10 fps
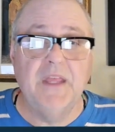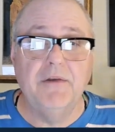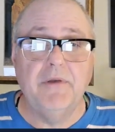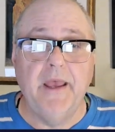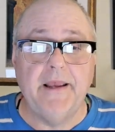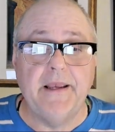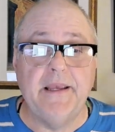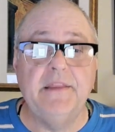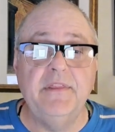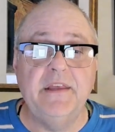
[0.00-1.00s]
Okay,
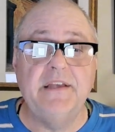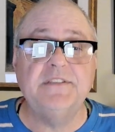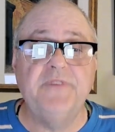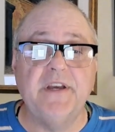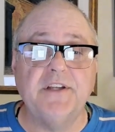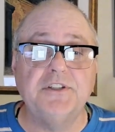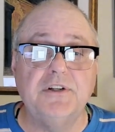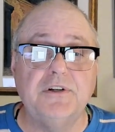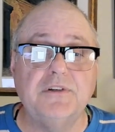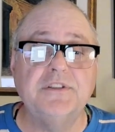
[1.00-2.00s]
in this
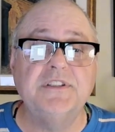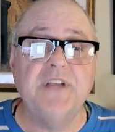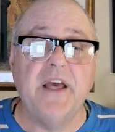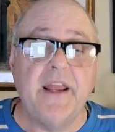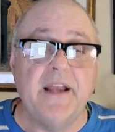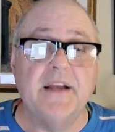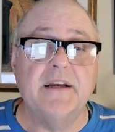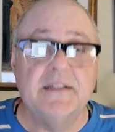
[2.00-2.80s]
fictional setting.